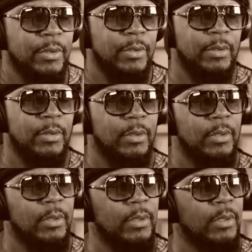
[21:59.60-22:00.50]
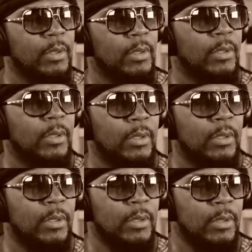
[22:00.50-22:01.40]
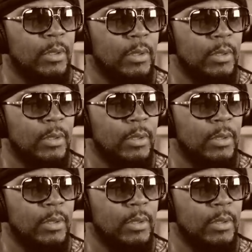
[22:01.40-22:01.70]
Nobody speaks.